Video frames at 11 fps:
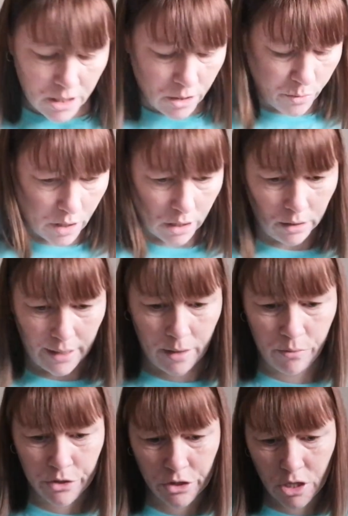this one,
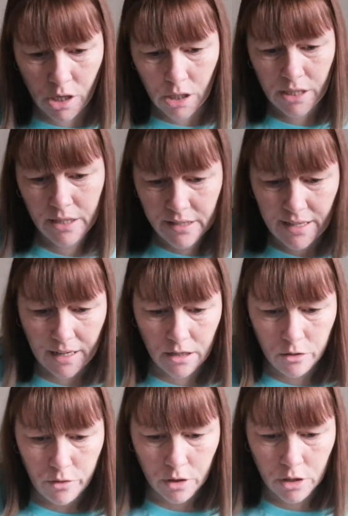it was started the
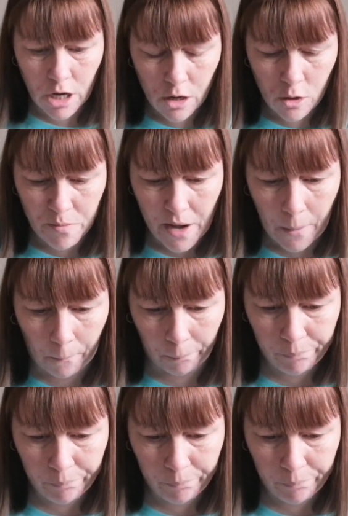2nd of October.